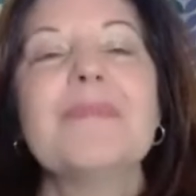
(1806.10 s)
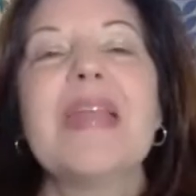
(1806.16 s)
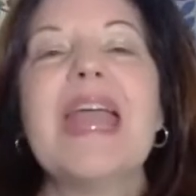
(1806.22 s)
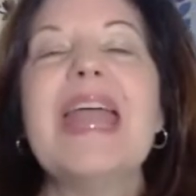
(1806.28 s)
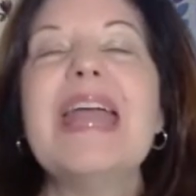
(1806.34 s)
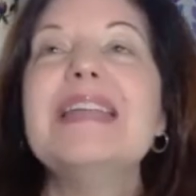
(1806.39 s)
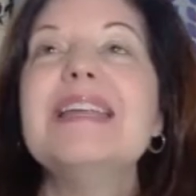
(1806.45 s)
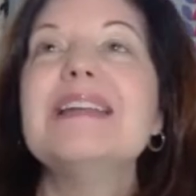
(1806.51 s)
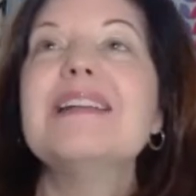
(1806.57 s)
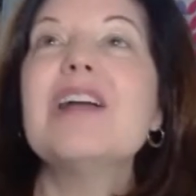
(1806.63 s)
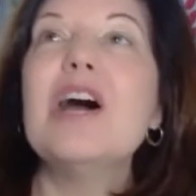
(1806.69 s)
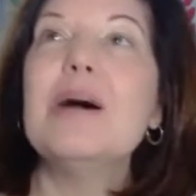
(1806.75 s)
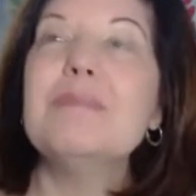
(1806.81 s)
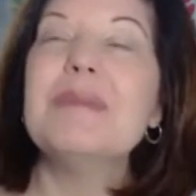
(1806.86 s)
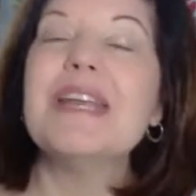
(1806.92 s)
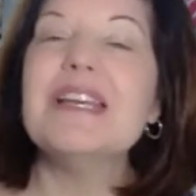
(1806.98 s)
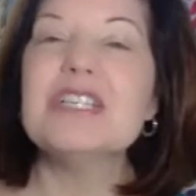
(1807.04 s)
and in
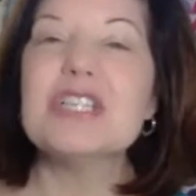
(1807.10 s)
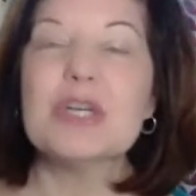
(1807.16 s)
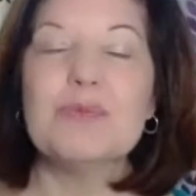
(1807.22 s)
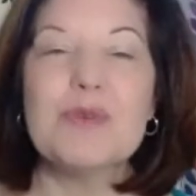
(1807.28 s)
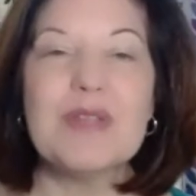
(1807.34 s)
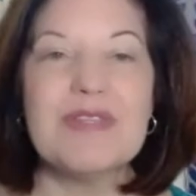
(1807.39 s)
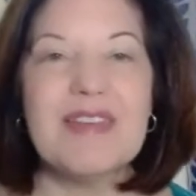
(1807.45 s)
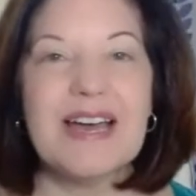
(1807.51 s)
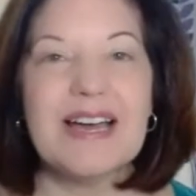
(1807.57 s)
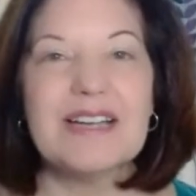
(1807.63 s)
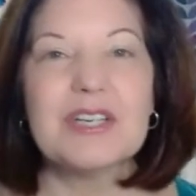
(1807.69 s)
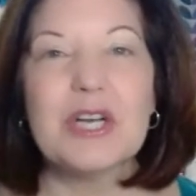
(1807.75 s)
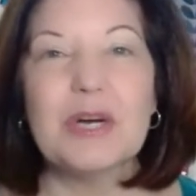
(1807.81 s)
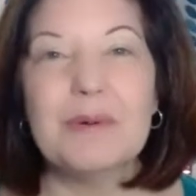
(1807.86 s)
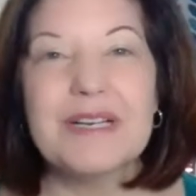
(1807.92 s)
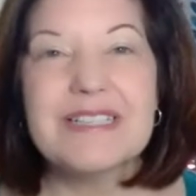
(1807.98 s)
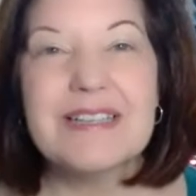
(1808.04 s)
combination with that,
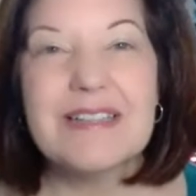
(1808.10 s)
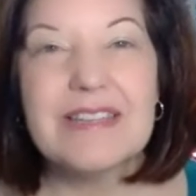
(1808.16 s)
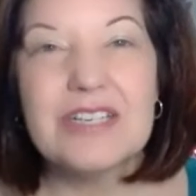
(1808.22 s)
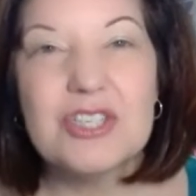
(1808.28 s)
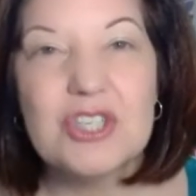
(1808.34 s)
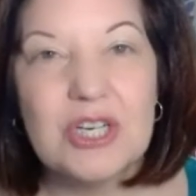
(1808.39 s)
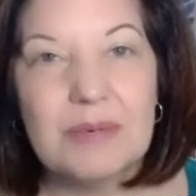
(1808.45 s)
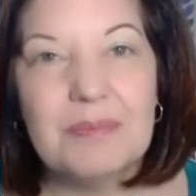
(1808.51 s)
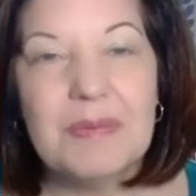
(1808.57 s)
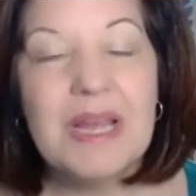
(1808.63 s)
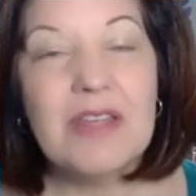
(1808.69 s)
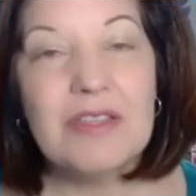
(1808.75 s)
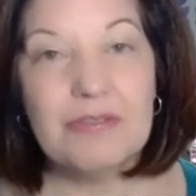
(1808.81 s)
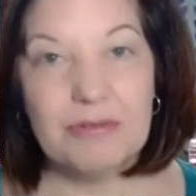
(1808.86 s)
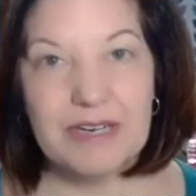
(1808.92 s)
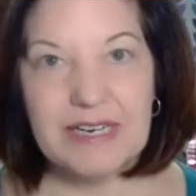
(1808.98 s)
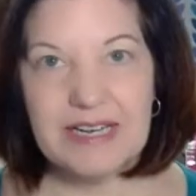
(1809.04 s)
going to the gym
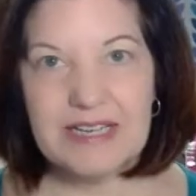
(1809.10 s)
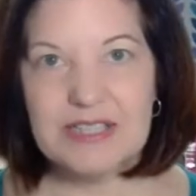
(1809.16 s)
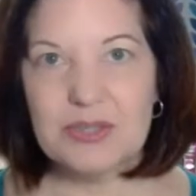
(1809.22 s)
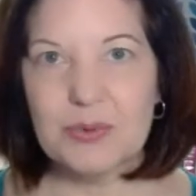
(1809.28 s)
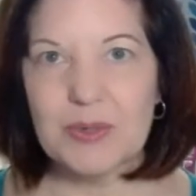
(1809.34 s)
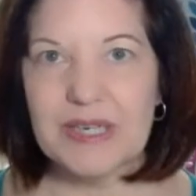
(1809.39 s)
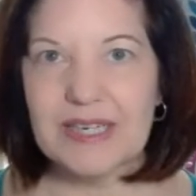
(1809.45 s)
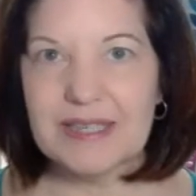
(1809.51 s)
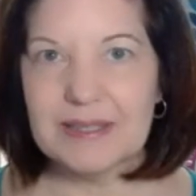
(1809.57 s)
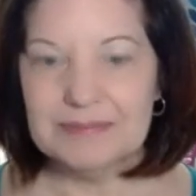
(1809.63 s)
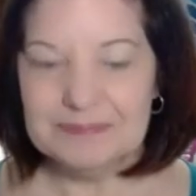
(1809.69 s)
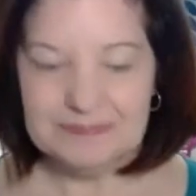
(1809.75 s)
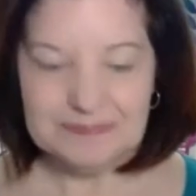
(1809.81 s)
3 days a week.